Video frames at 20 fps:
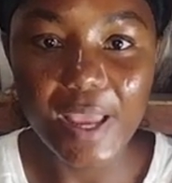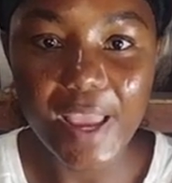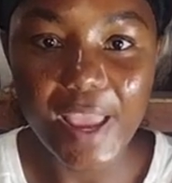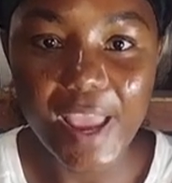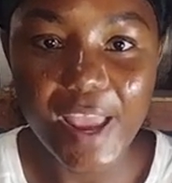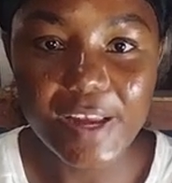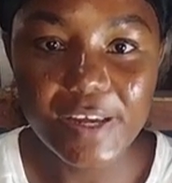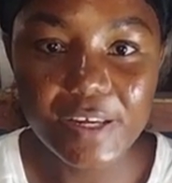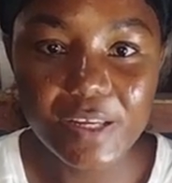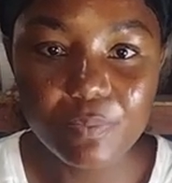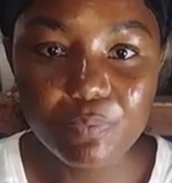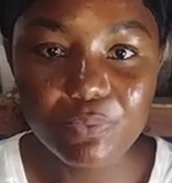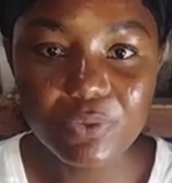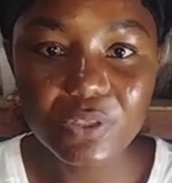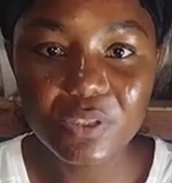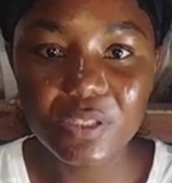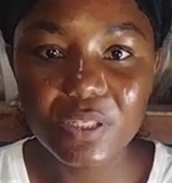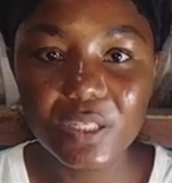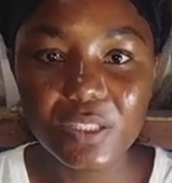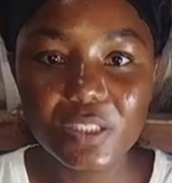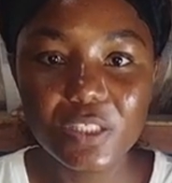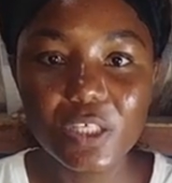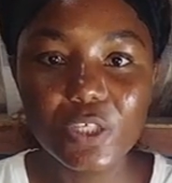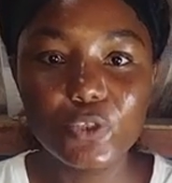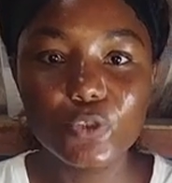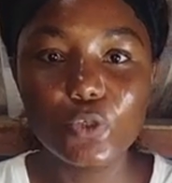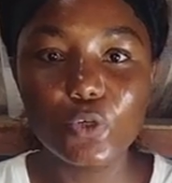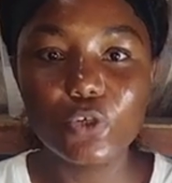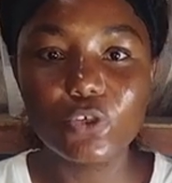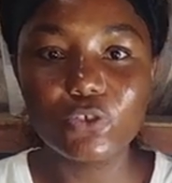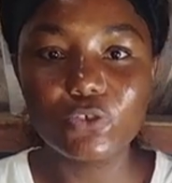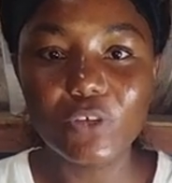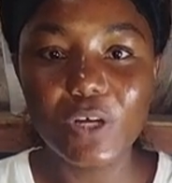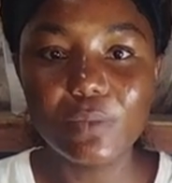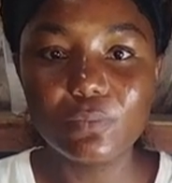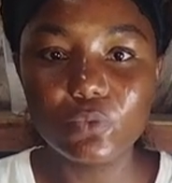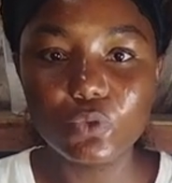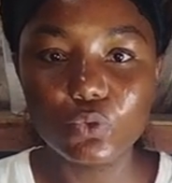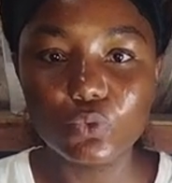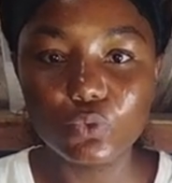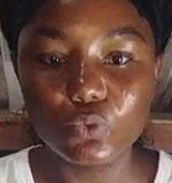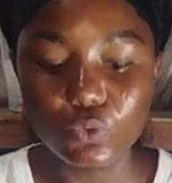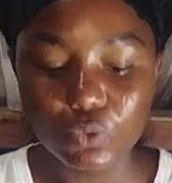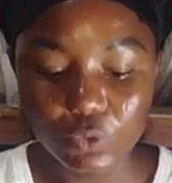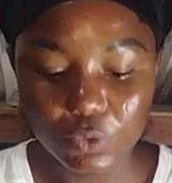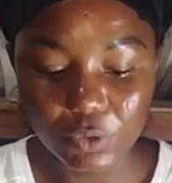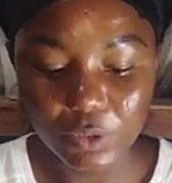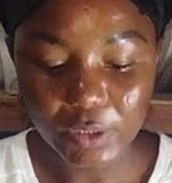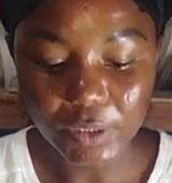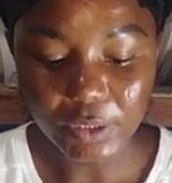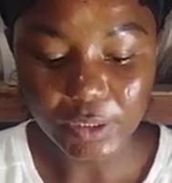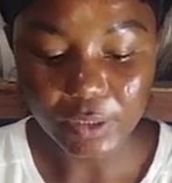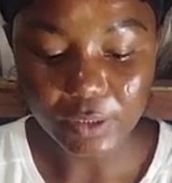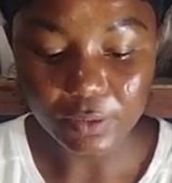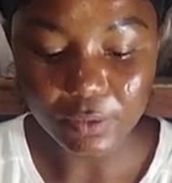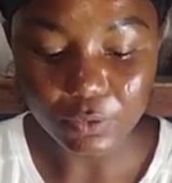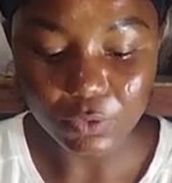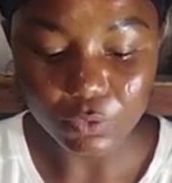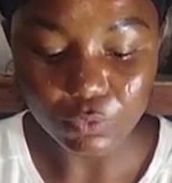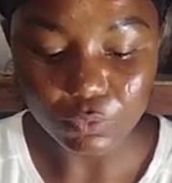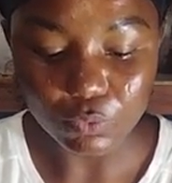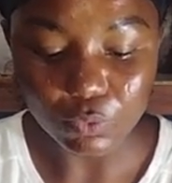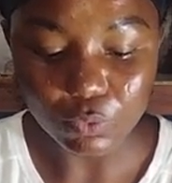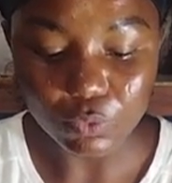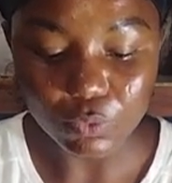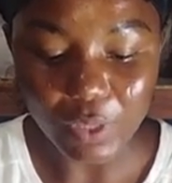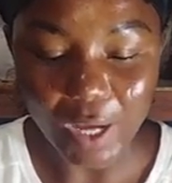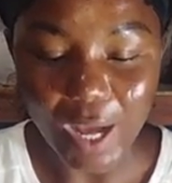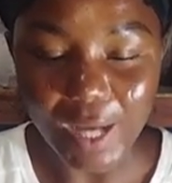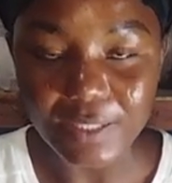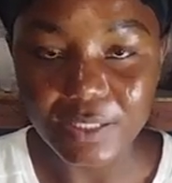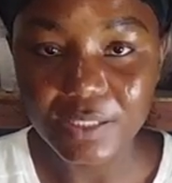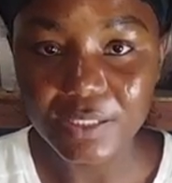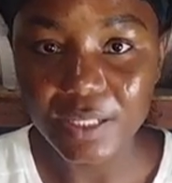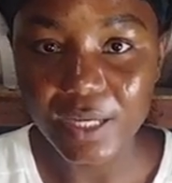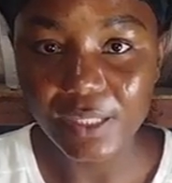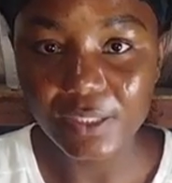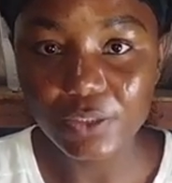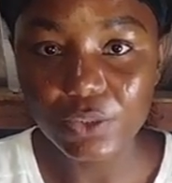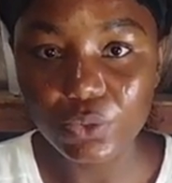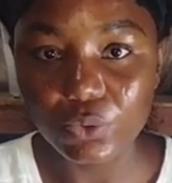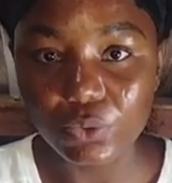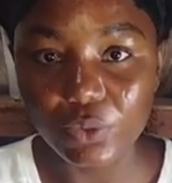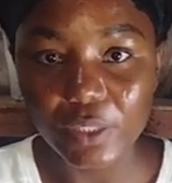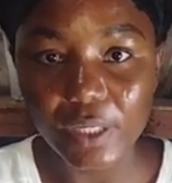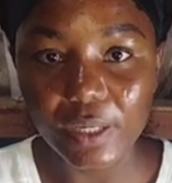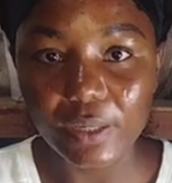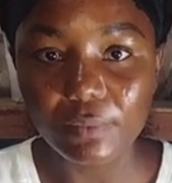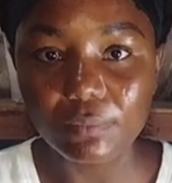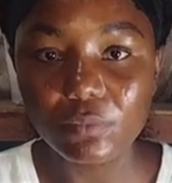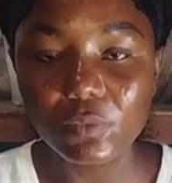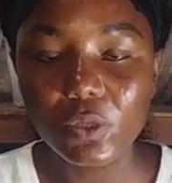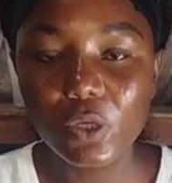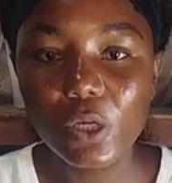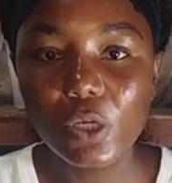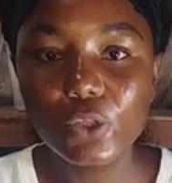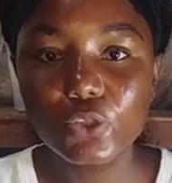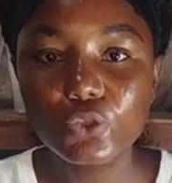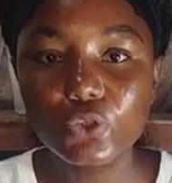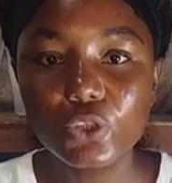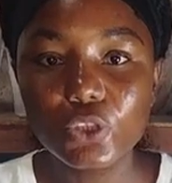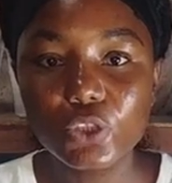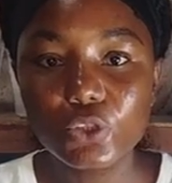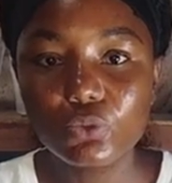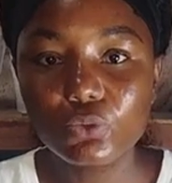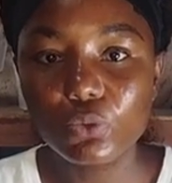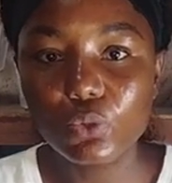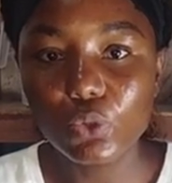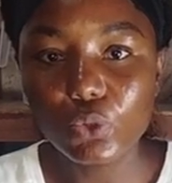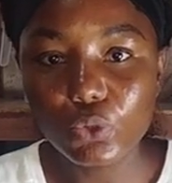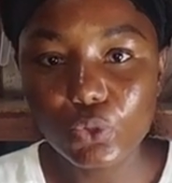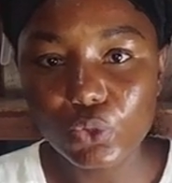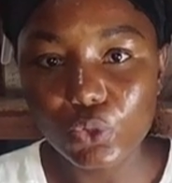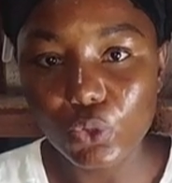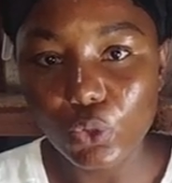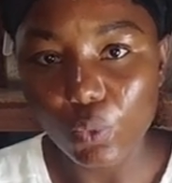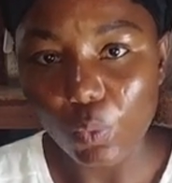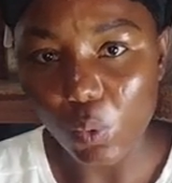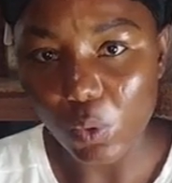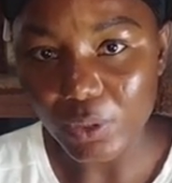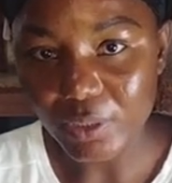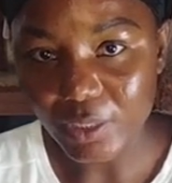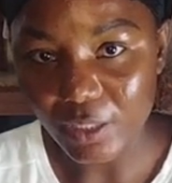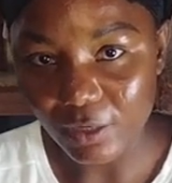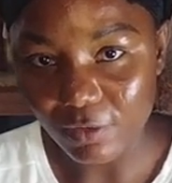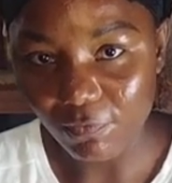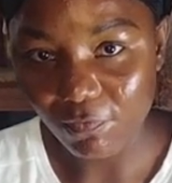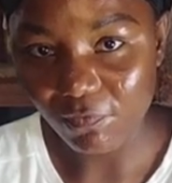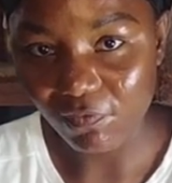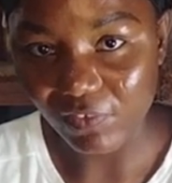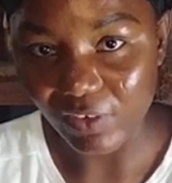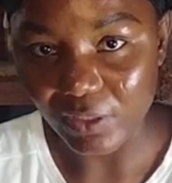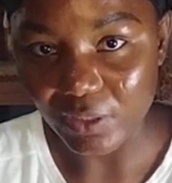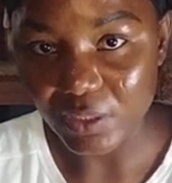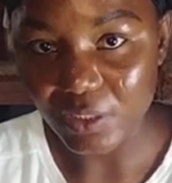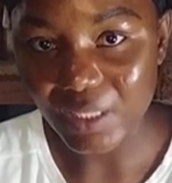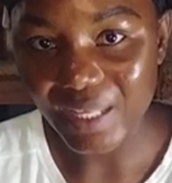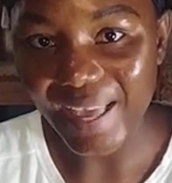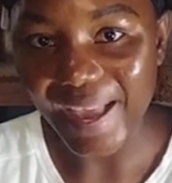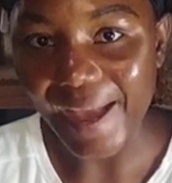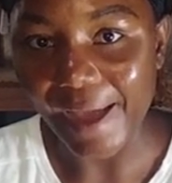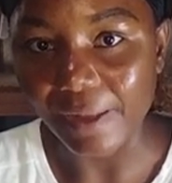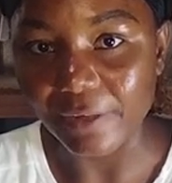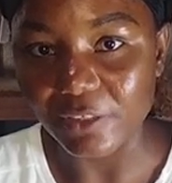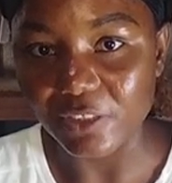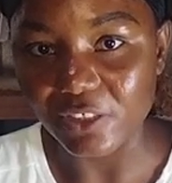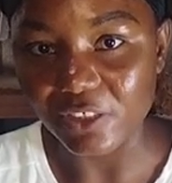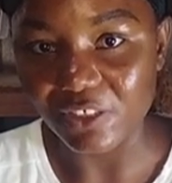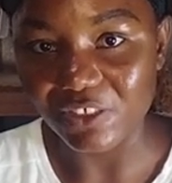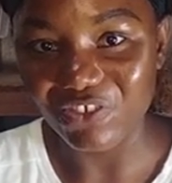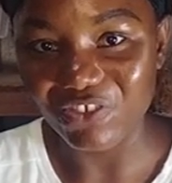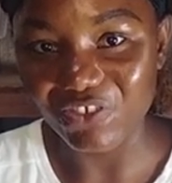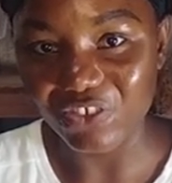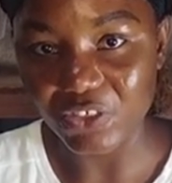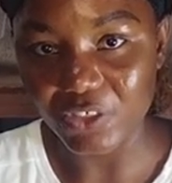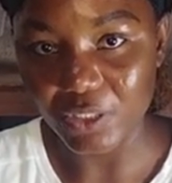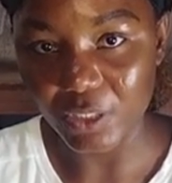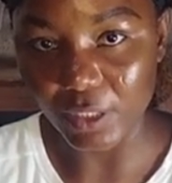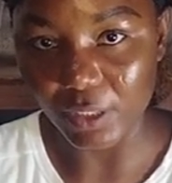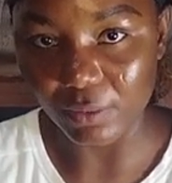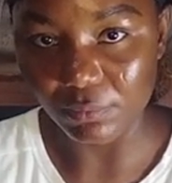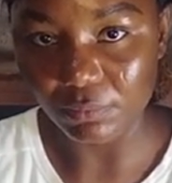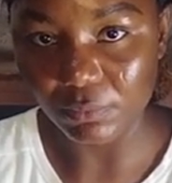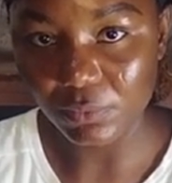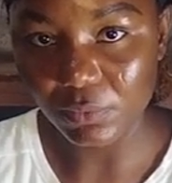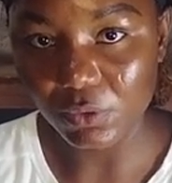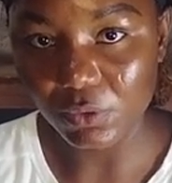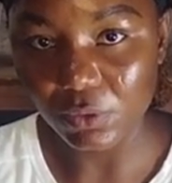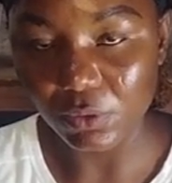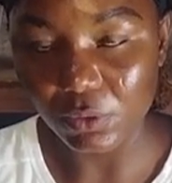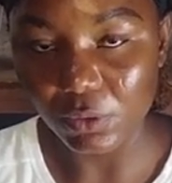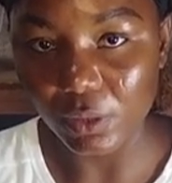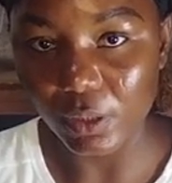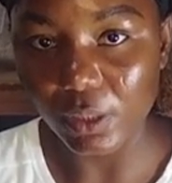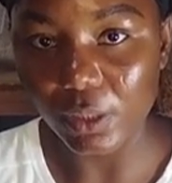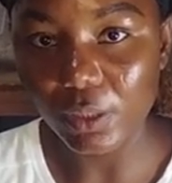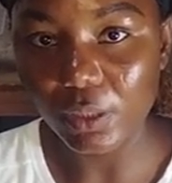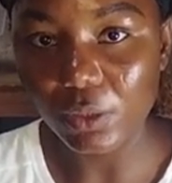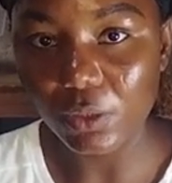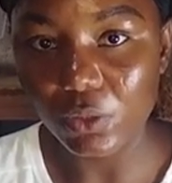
any percentage or gram you assign to them, you need to go to your water phase and decrease them, okay.